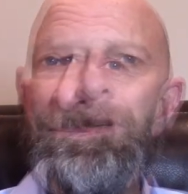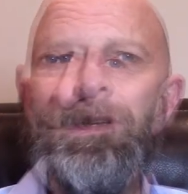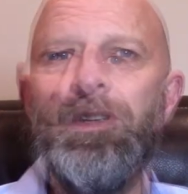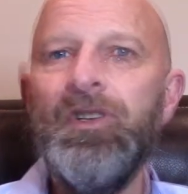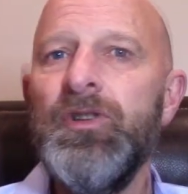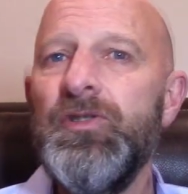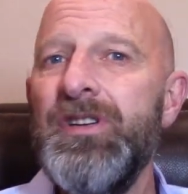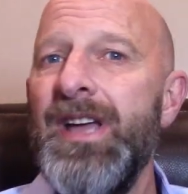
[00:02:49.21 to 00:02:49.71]

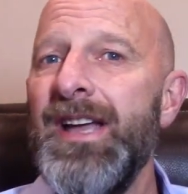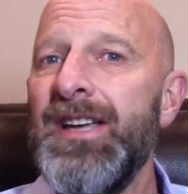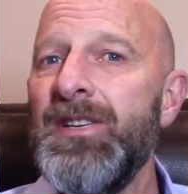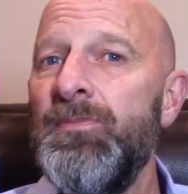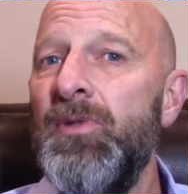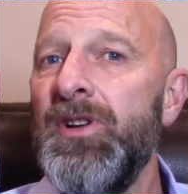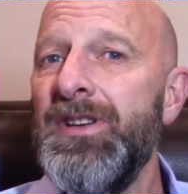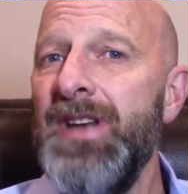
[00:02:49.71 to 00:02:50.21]
So
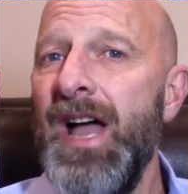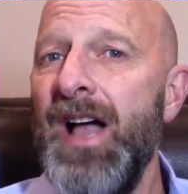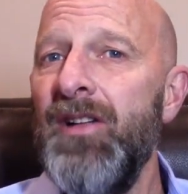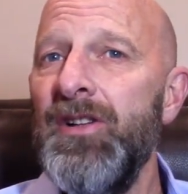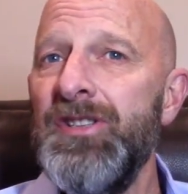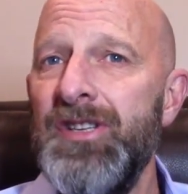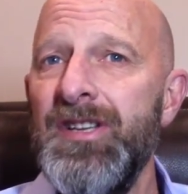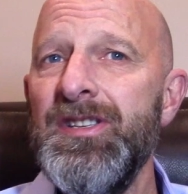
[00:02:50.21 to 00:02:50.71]
textbook
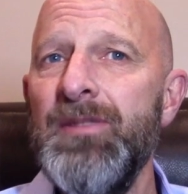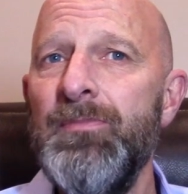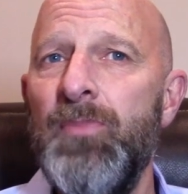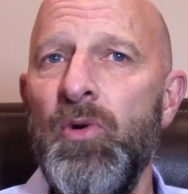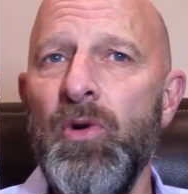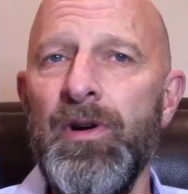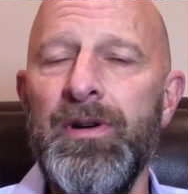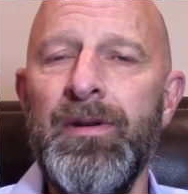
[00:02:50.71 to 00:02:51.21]
knowledge is
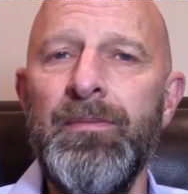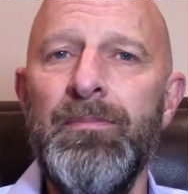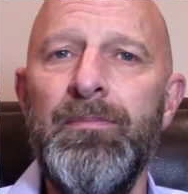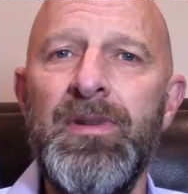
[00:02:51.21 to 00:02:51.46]
important,